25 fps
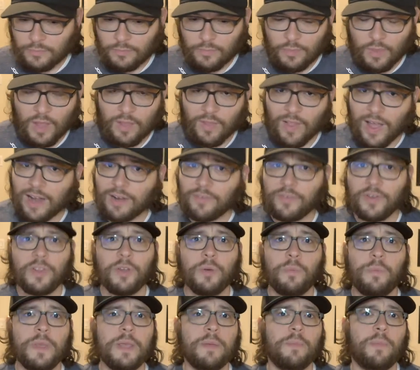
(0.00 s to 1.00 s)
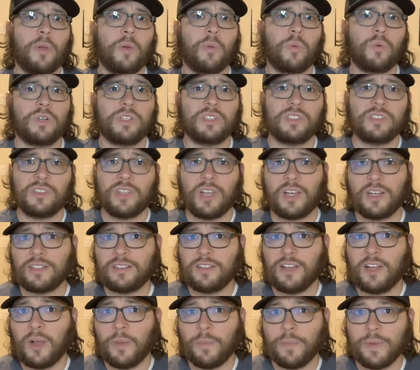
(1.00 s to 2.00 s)
A lot of other people were sucked
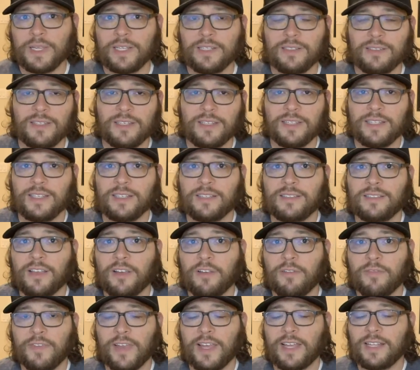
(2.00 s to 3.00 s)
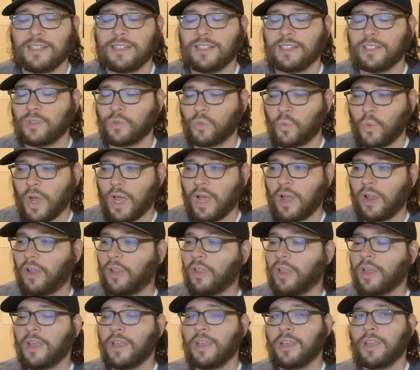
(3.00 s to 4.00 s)
up into this event as
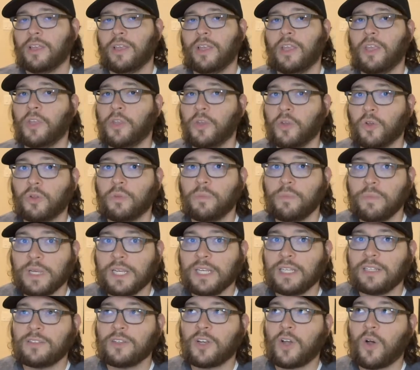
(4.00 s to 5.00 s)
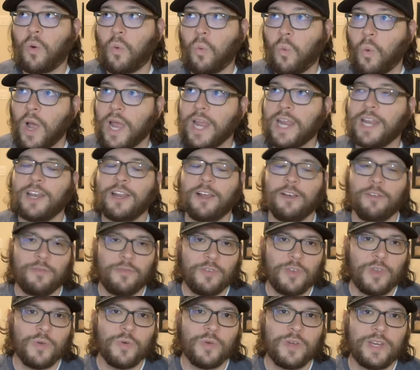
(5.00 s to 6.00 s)
well. You'll meet quite a
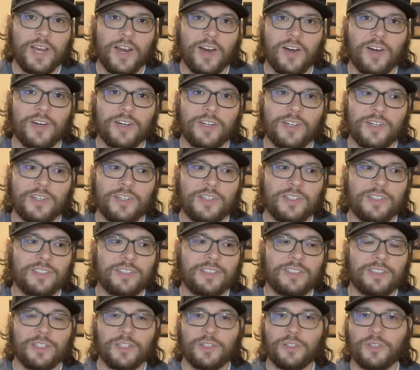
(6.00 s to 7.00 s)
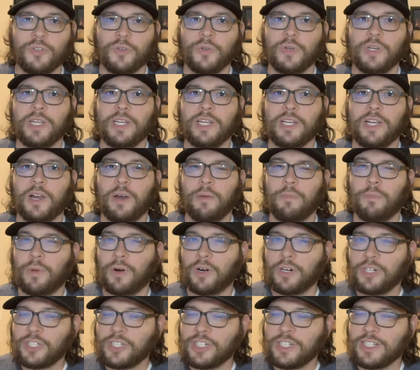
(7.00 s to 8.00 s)
few characters, including a
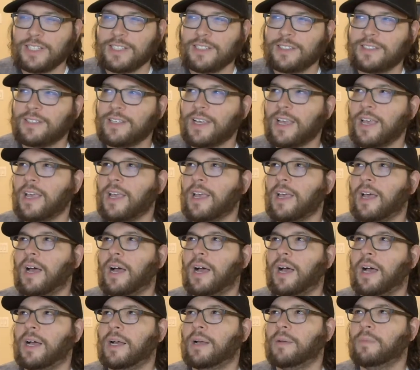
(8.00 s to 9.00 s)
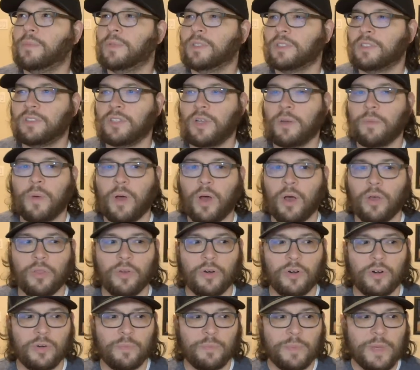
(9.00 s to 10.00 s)
merchant, some
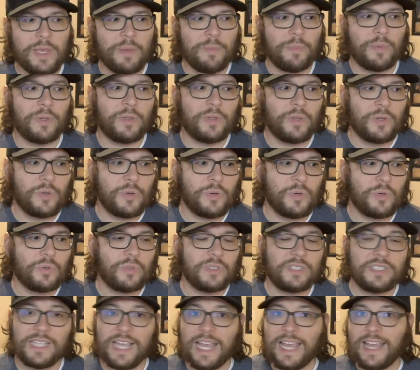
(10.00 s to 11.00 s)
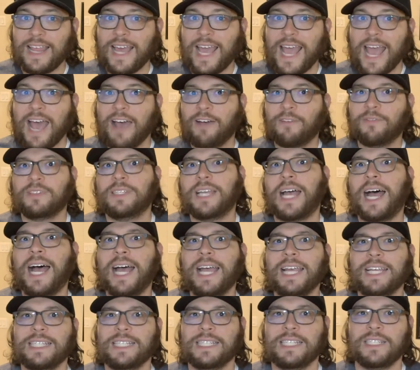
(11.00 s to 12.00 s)
other people who say they have
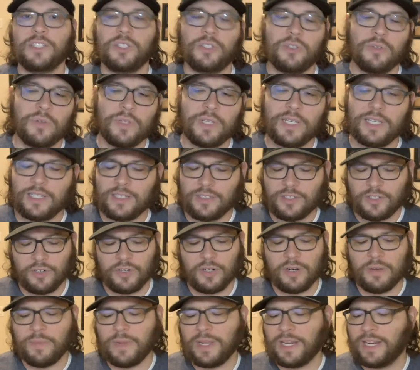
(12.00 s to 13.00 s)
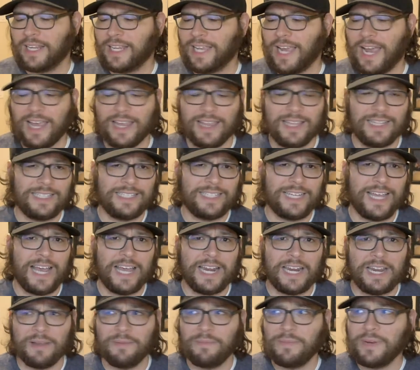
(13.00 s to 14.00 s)
ties into this. You're going to meet a guy that's
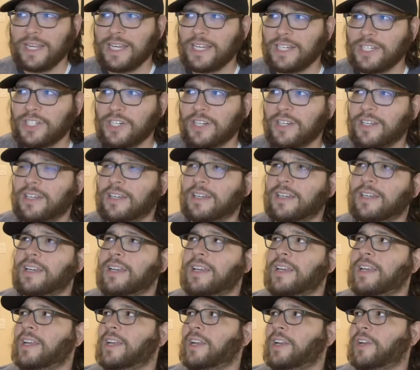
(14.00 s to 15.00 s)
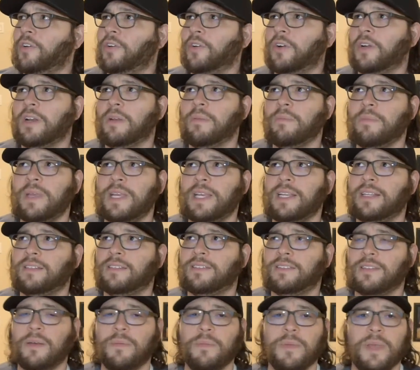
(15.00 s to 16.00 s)
got amnesia. You're going to meet
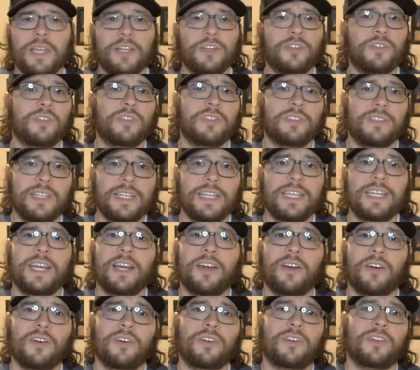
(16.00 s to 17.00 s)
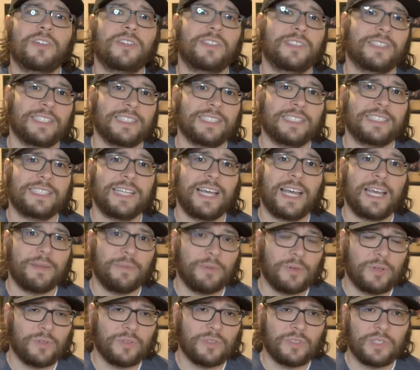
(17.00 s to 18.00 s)
some interesting characters as
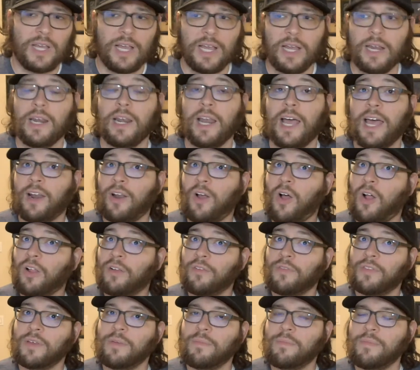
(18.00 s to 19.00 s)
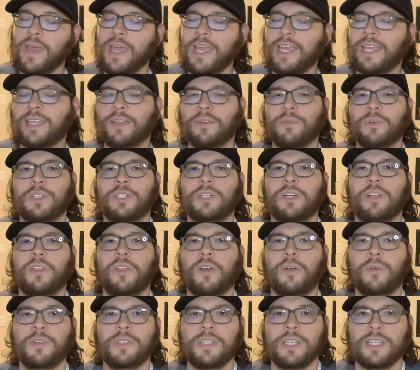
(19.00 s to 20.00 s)
time goes on. Not all of them make it, which I
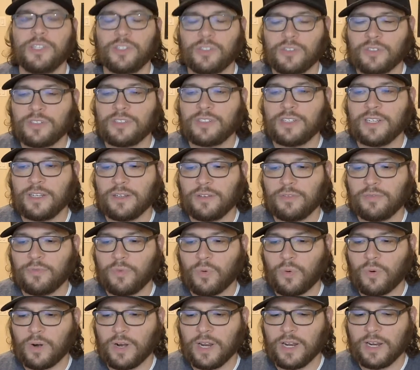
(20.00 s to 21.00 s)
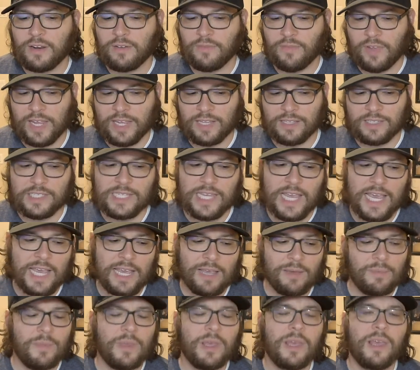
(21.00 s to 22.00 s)
thought was interesting for an advanced
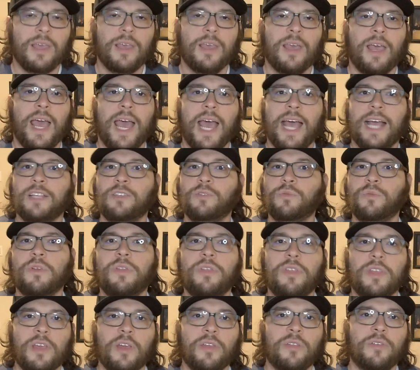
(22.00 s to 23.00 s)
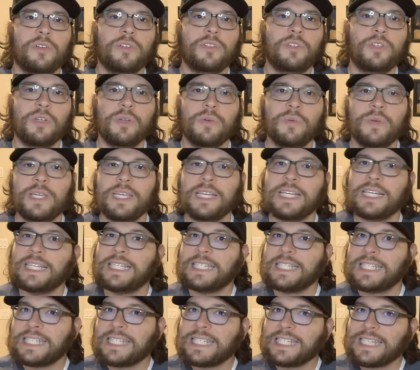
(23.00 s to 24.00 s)
game. As with the other 2, we get a
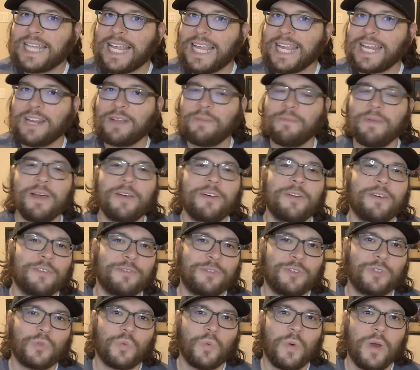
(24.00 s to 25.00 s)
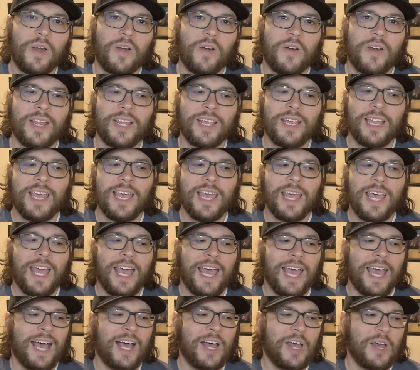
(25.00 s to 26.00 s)
slight amount of swearing,
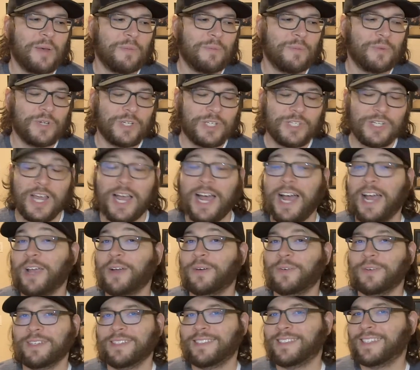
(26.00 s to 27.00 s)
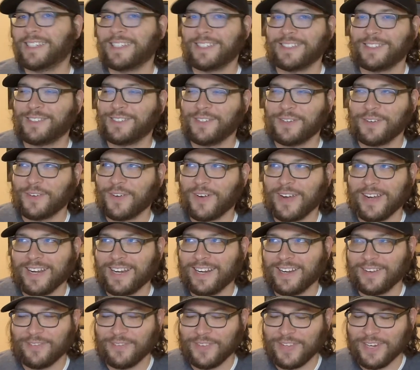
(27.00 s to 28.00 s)
which I always think is so great
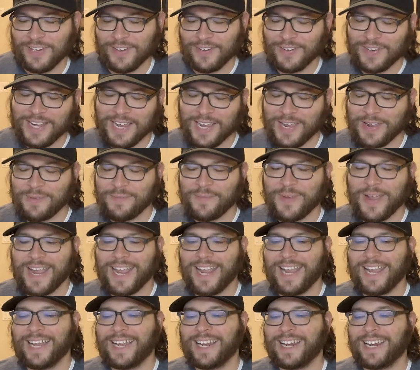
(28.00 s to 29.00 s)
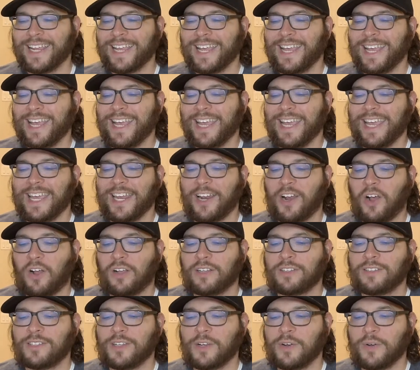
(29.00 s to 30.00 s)
in a video game. And it
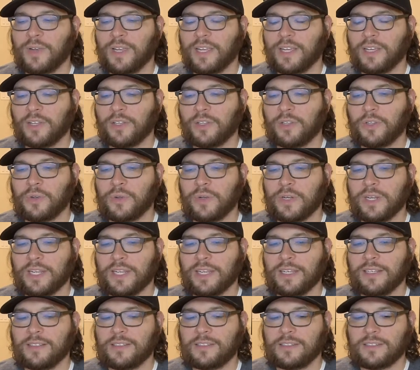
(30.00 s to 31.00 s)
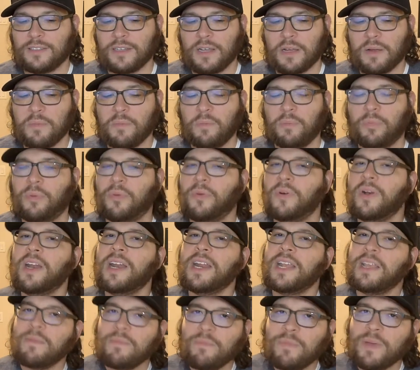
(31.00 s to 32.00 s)
also included some
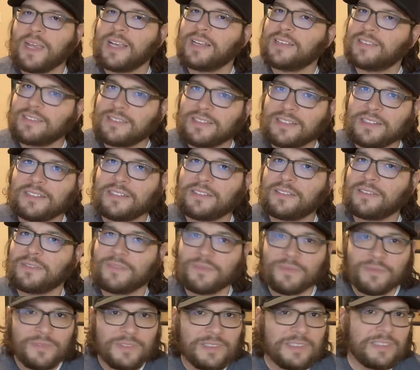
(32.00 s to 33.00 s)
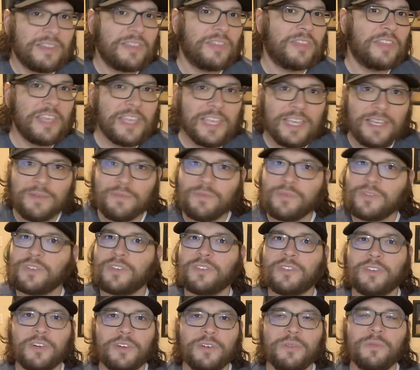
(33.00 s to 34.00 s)
pretty basic themes
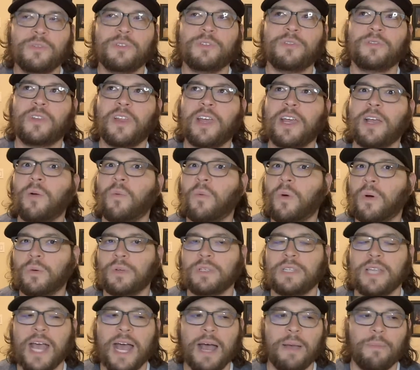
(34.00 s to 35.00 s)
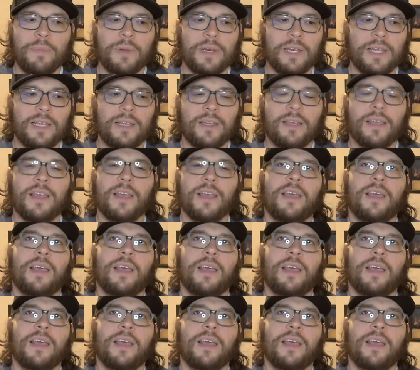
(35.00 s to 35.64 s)
in terms of like what was happening.